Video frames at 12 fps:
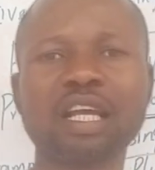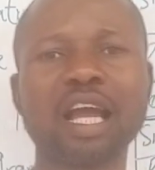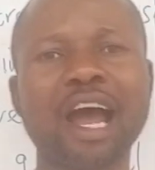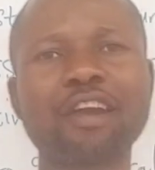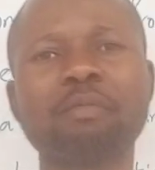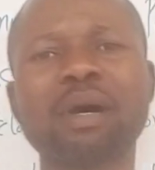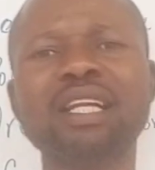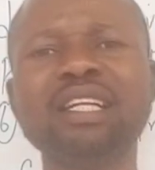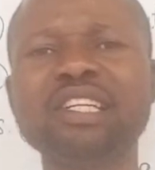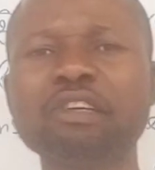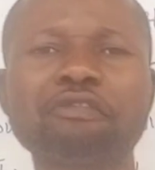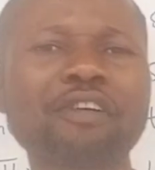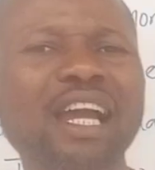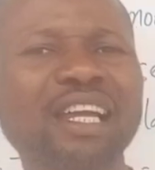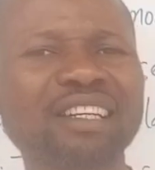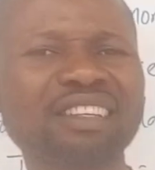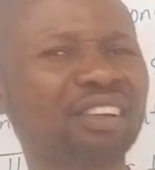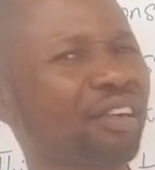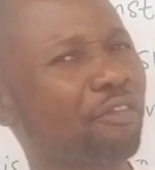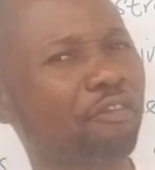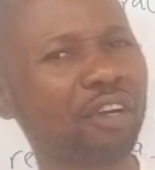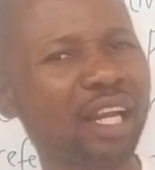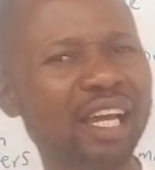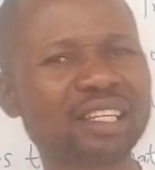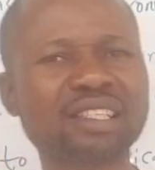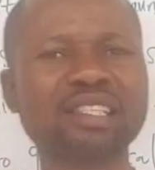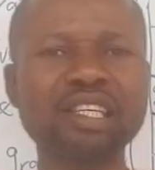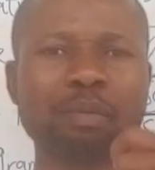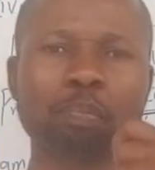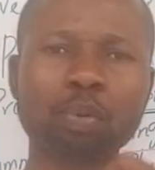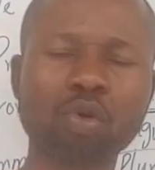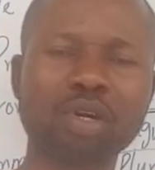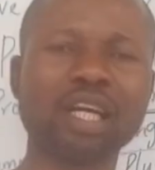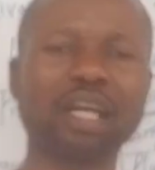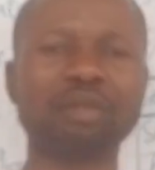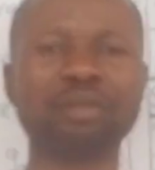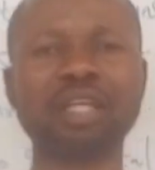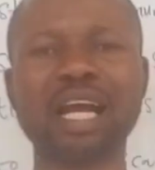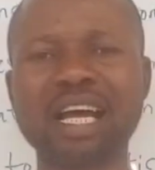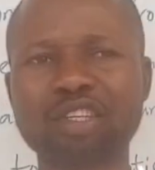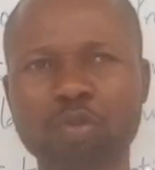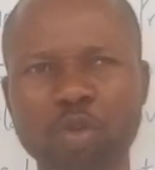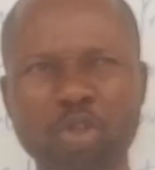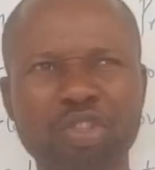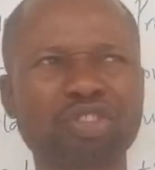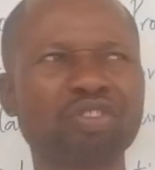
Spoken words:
I normally define reflexive pronoun as what?